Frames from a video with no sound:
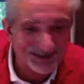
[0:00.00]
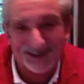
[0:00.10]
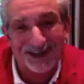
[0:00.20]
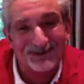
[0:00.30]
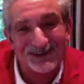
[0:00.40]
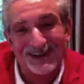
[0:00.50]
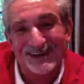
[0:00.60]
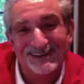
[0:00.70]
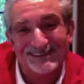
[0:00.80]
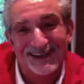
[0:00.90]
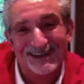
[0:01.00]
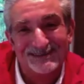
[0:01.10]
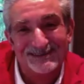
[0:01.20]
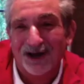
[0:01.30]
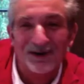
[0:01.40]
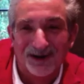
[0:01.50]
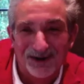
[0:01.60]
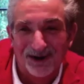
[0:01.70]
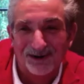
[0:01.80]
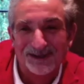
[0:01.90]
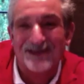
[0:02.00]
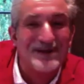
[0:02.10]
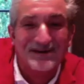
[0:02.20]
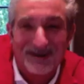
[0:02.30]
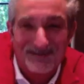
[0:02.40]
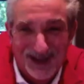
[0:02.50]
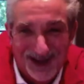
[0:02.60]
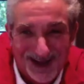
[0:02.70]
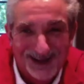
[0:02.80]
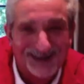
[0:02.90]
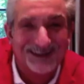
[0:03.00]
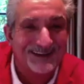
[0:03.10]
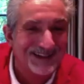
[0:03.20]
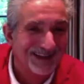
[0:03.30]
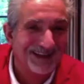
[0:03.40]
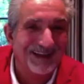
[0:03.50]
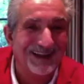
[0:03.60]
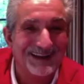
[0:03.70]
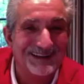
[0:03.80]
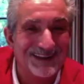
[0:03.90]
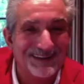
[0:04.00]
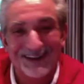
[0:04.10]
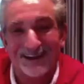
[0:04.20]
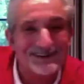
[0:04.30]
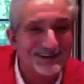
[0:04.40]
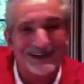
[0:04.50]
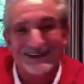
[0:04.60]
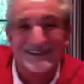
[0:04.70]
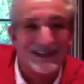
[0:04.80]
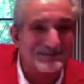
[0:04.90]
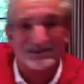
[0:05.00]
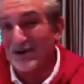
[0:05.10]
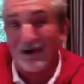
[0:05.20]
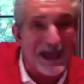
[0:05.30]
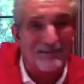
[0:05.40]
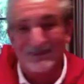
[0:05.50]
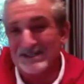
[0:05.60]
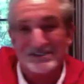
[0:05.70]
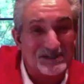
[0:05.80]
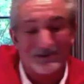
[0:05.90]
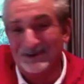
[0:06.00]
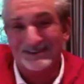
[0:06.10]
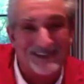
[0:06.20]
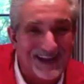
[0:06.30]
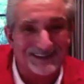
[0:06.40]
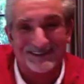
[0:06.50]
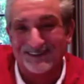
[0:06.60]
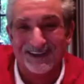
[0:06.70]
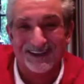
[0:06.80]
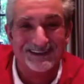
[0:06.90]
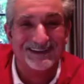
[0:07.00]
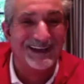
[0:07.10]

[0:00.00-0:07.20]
And then one lady said, no, come here, give me a hug. And then the other lady said, I'm so happy. And she was dancing.